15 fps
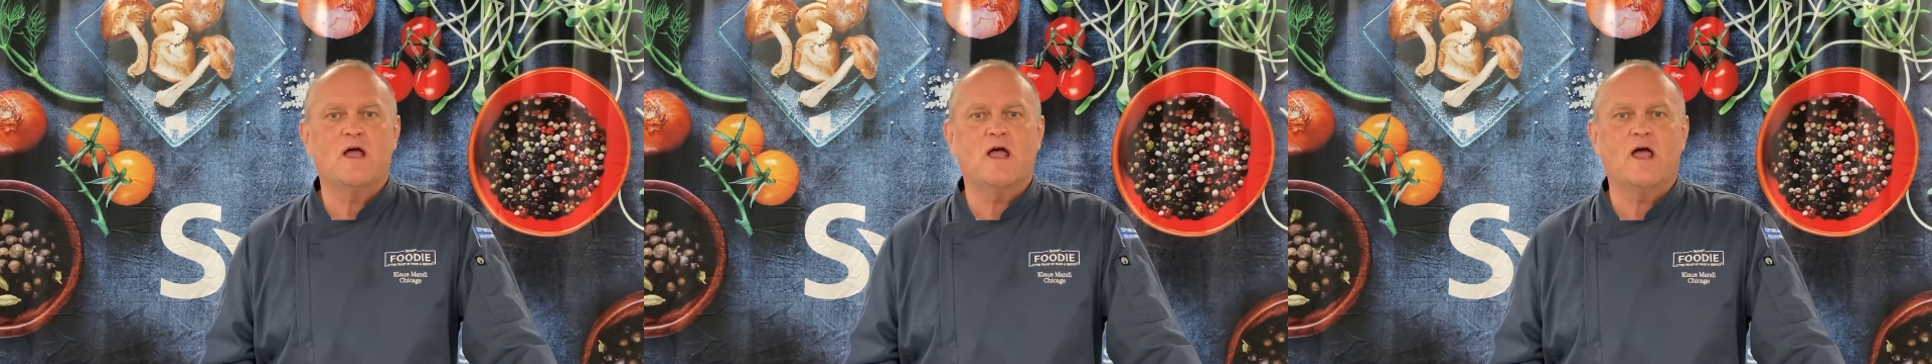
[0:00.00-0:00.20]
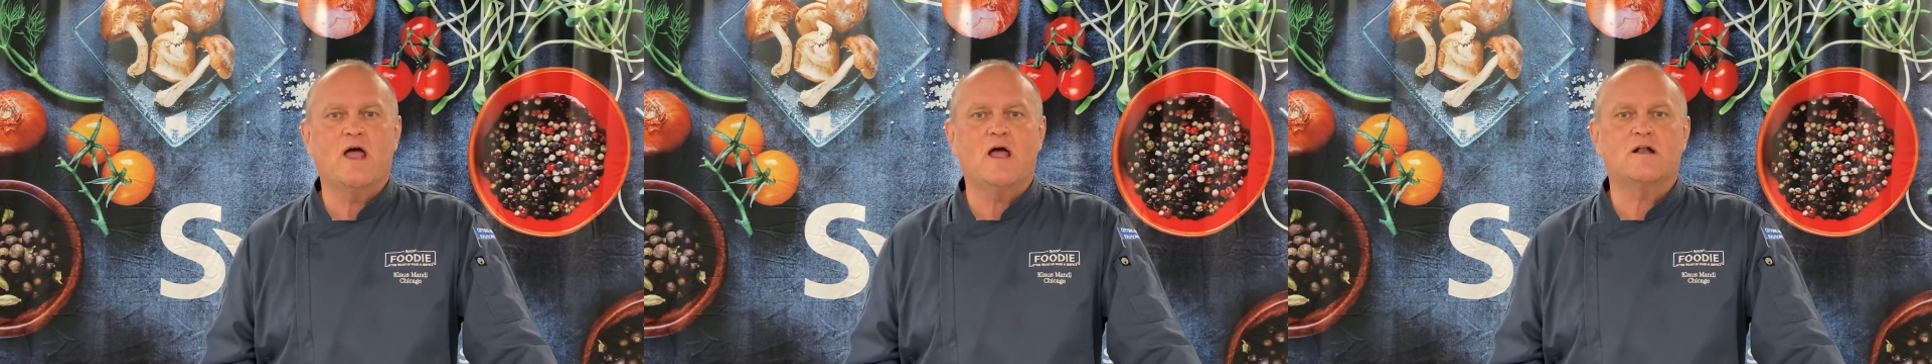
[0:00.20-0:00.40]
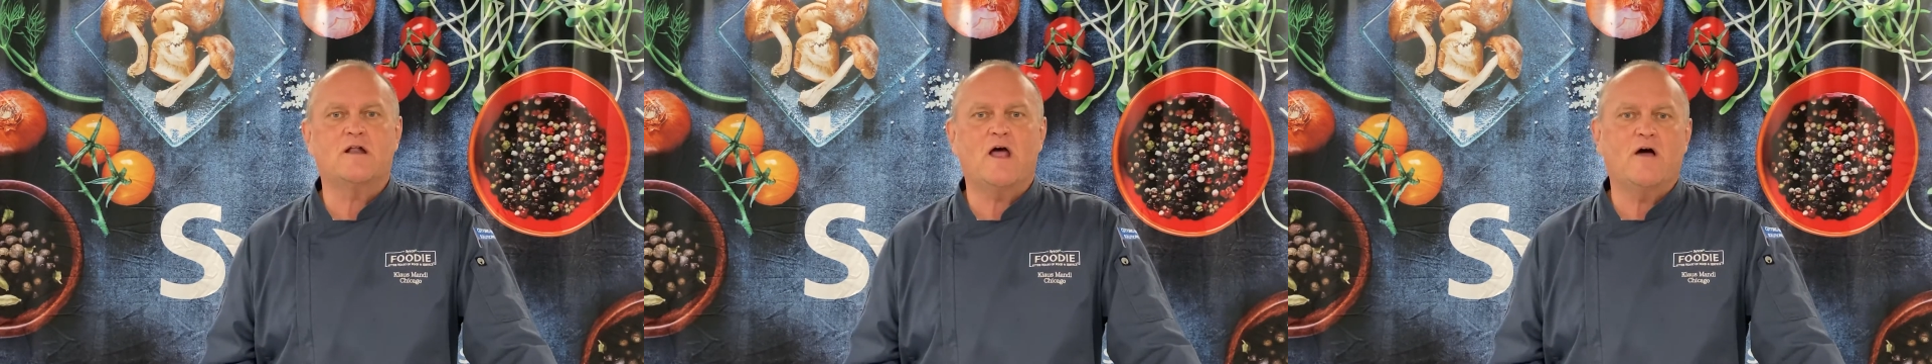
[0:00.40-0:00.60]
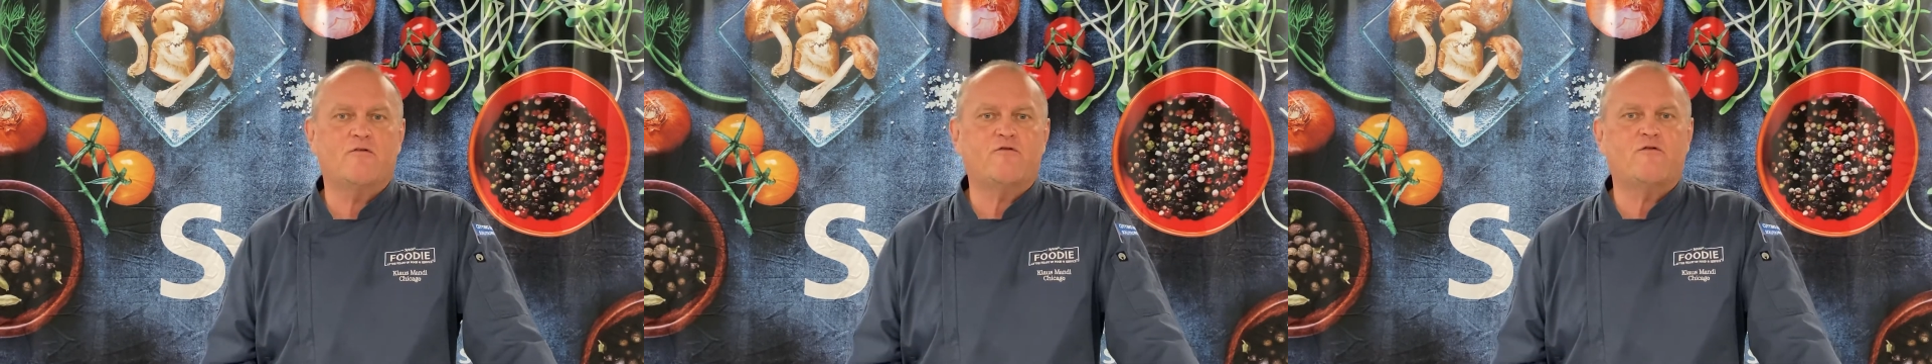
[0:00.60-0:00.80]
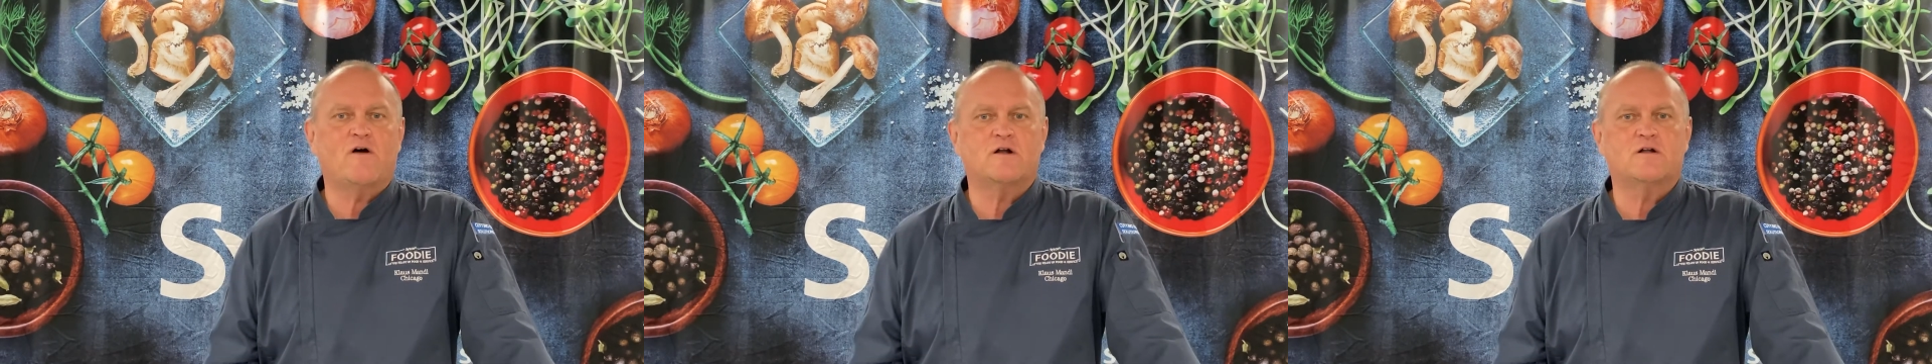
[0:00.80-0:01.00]
and
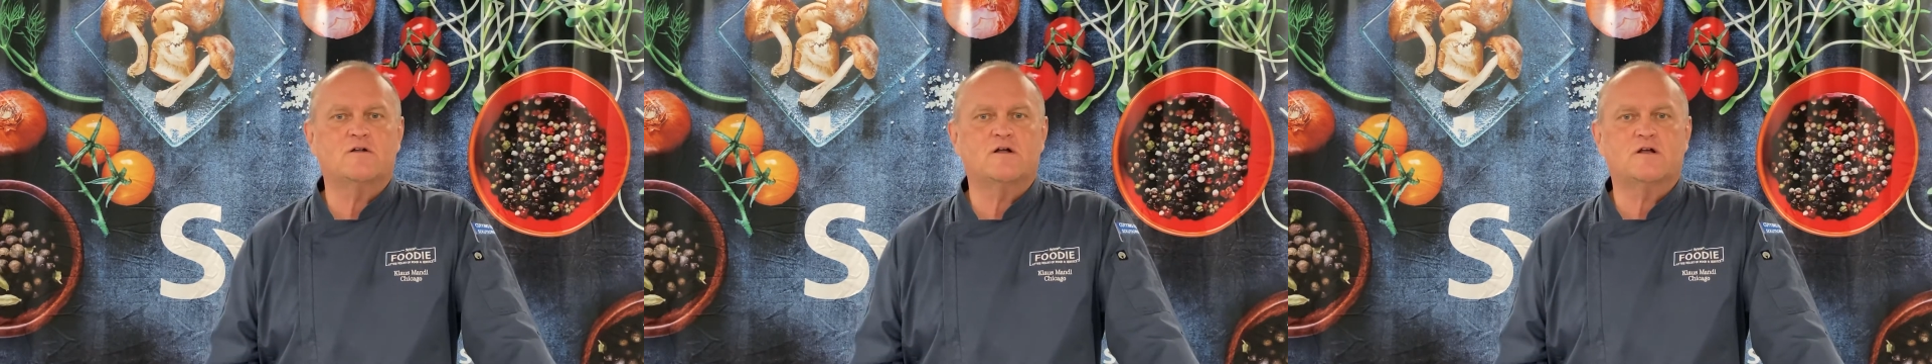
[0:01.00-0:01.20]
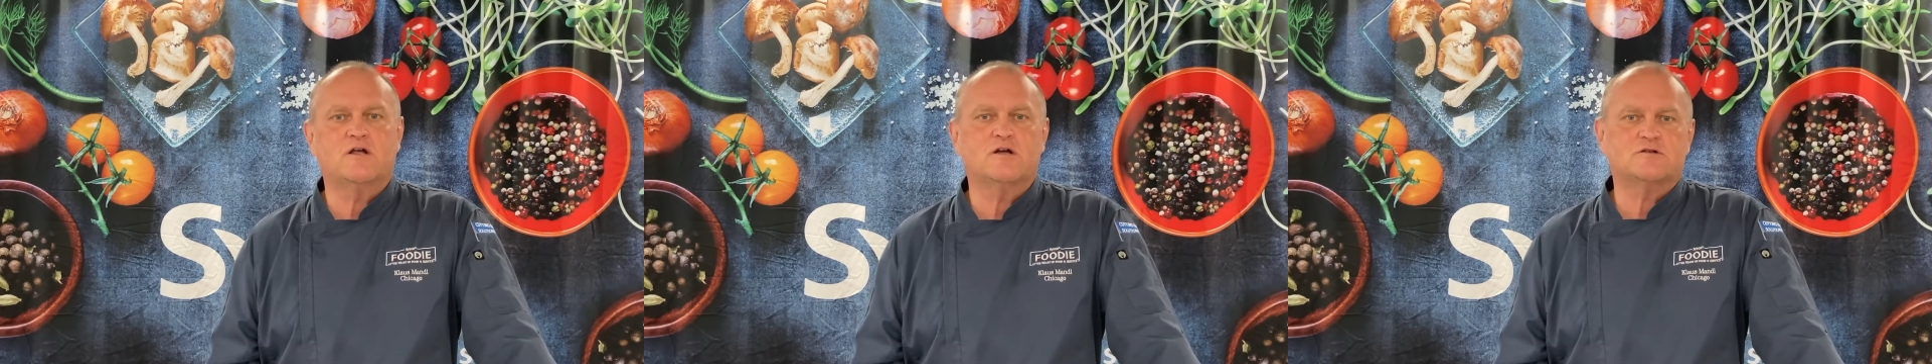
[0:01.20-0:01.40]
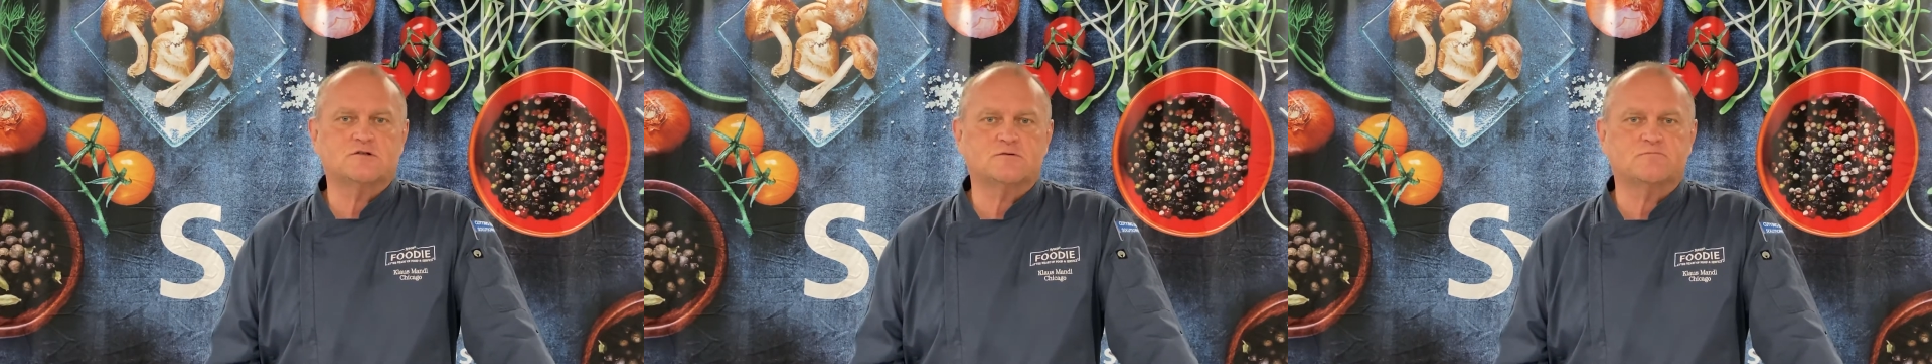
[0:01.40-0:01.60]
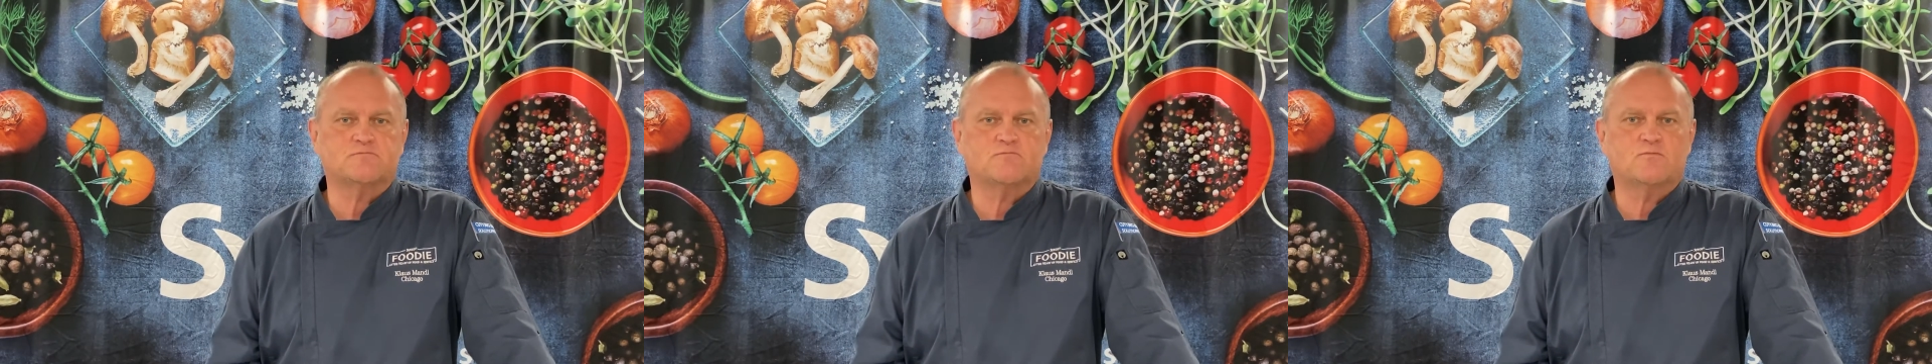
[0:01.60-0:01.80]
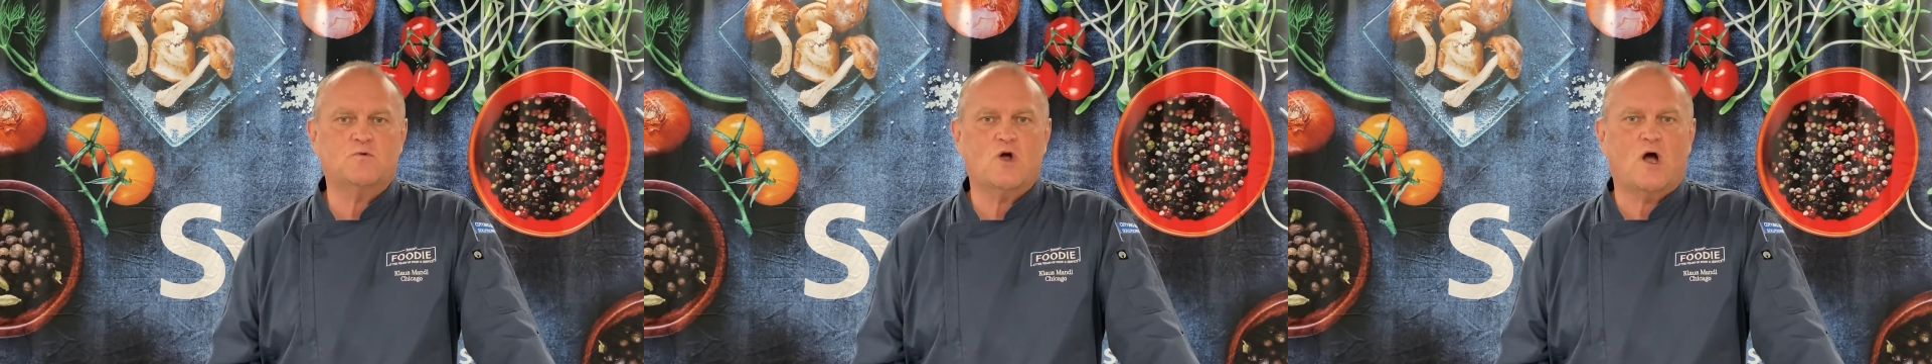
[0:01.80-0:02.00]
have fun in the kitchen.
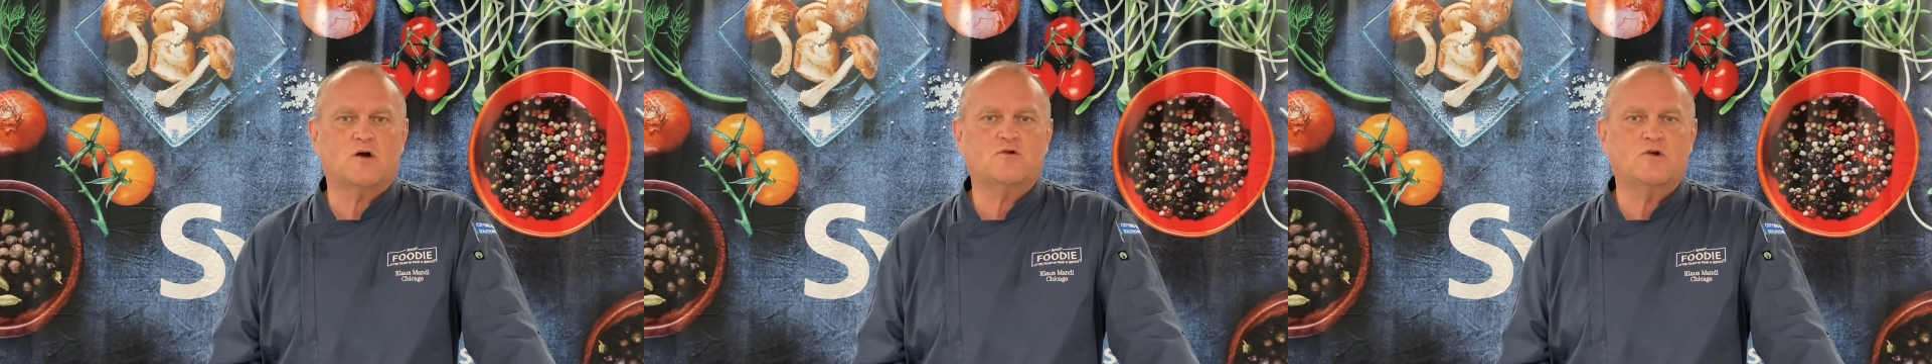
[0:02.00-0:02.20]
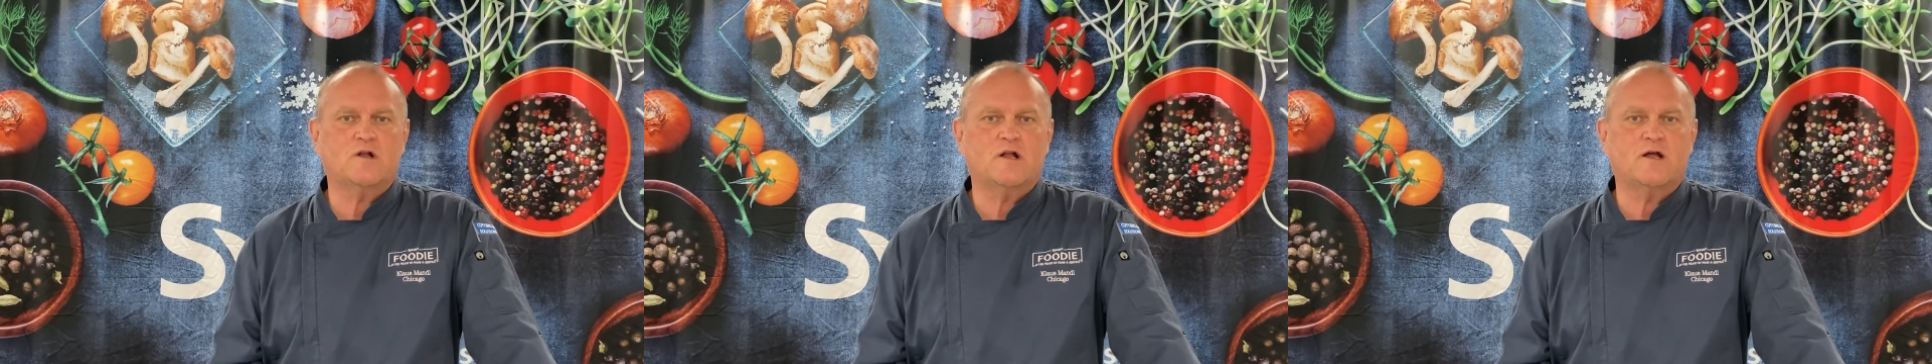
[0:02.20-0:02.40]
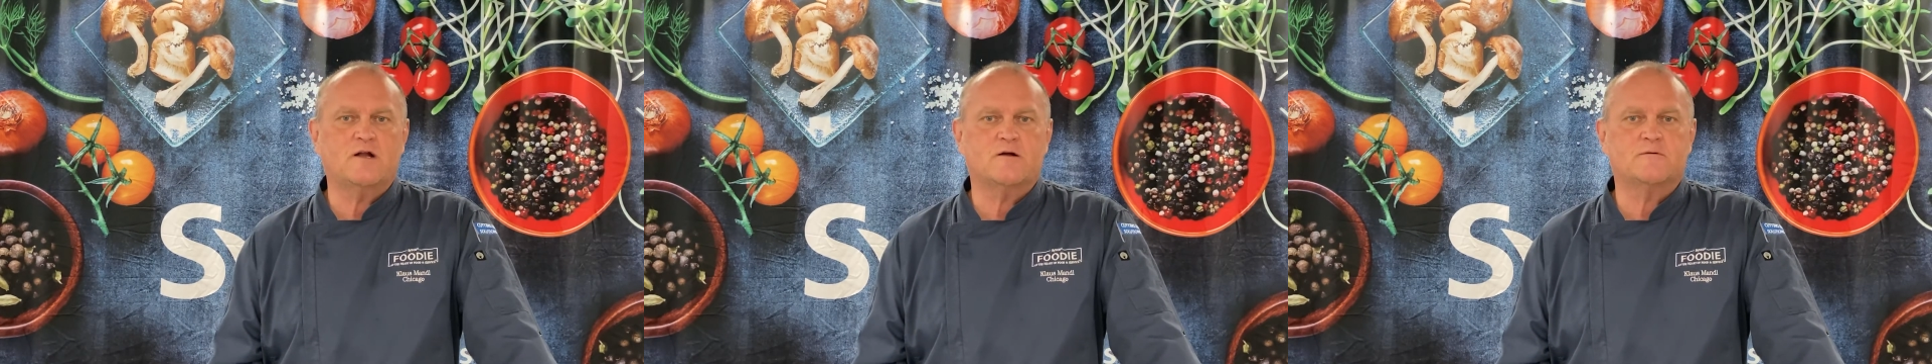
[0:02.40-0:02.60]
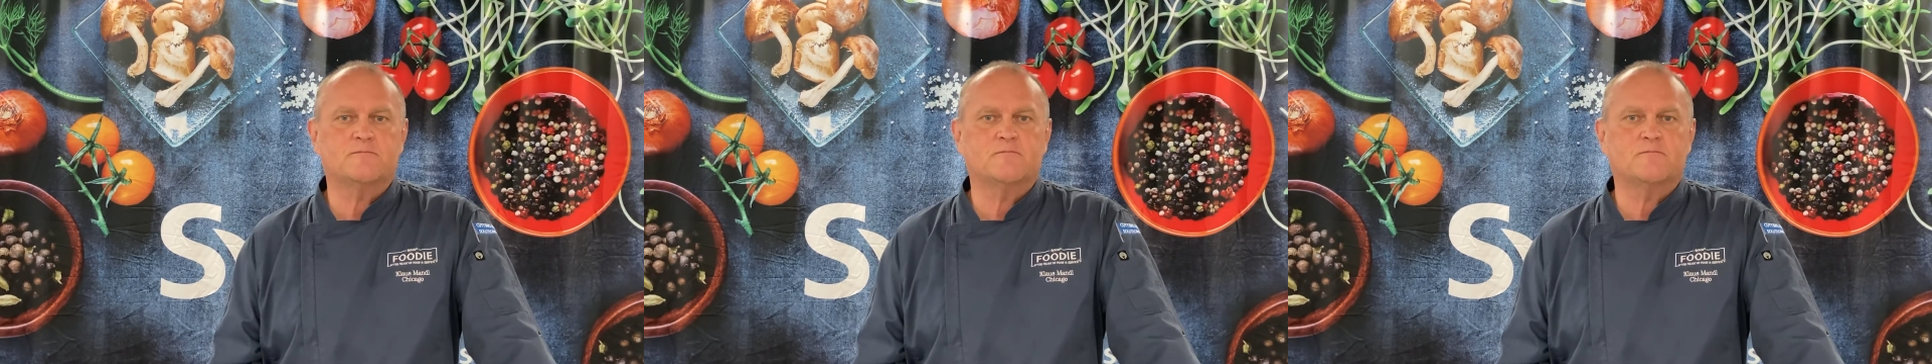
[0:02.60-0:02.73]
Talk to you later.